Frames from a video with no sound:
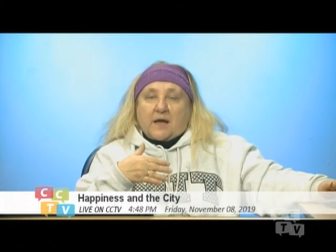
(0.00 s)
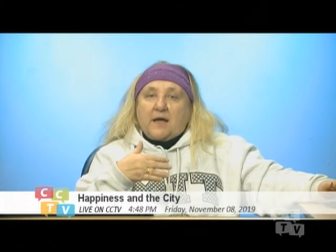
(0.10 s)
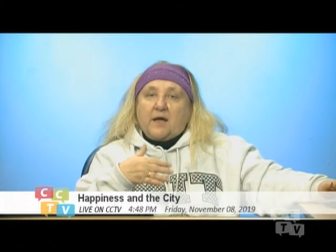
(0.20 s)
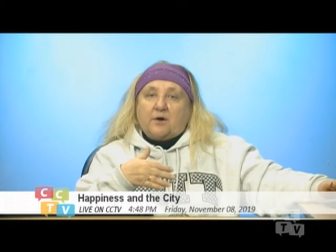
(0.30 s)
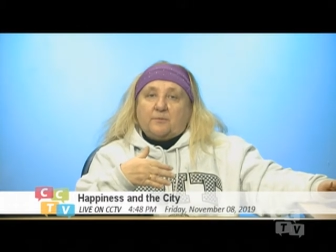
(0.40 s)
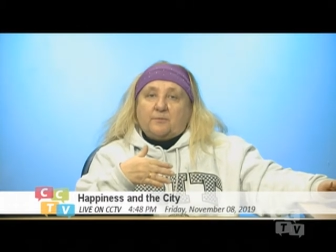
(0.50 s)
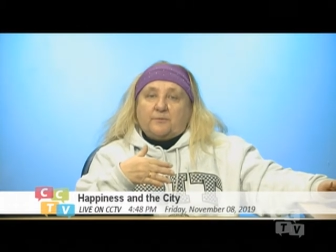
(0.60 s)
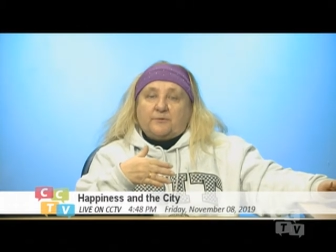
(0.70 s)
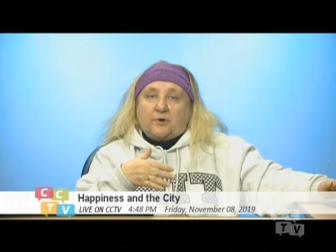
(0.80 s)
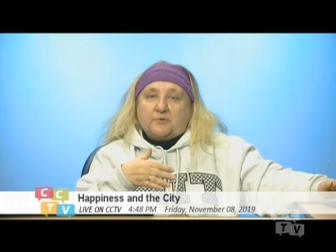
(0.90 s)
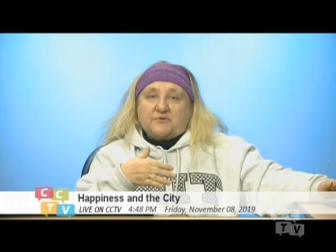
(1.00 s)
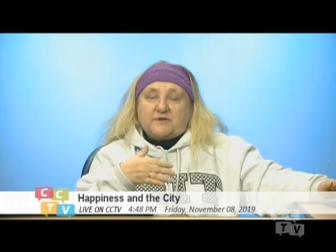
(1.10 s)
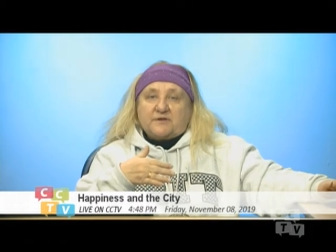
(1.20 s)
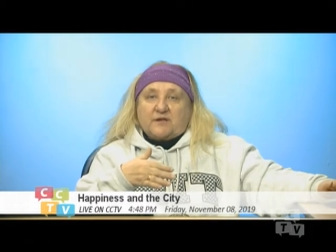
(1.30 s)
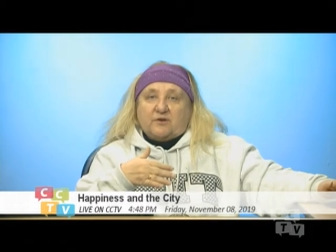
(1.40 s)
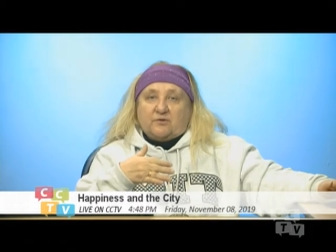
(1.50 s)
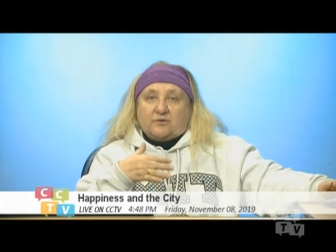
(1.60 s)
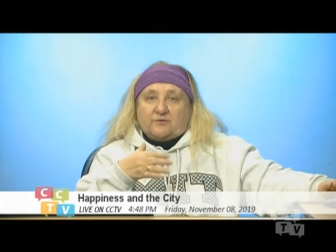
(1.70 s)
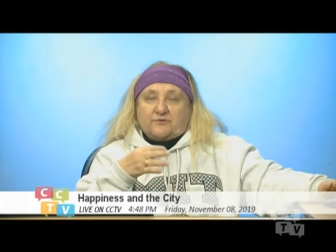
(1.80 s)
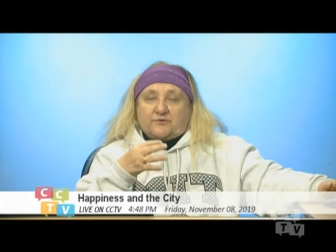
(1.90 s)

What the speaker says: help those executives